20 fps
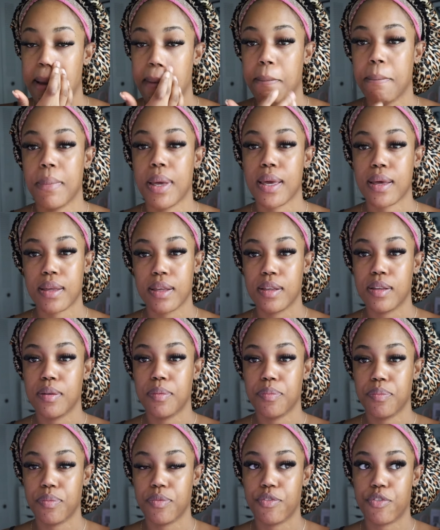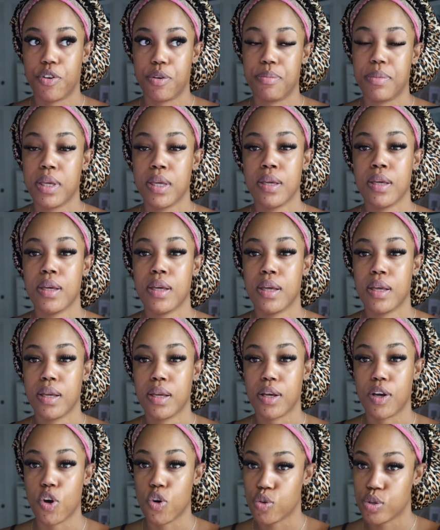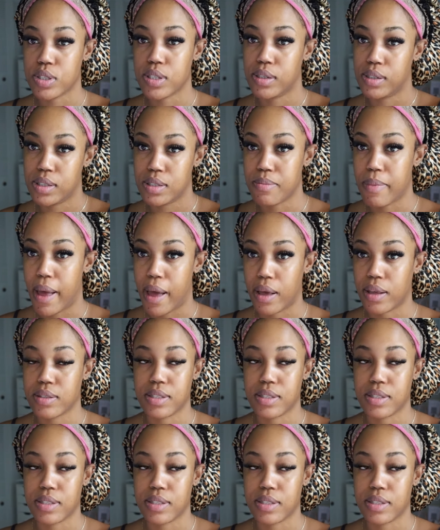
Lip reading: makeup for me goes in this bag.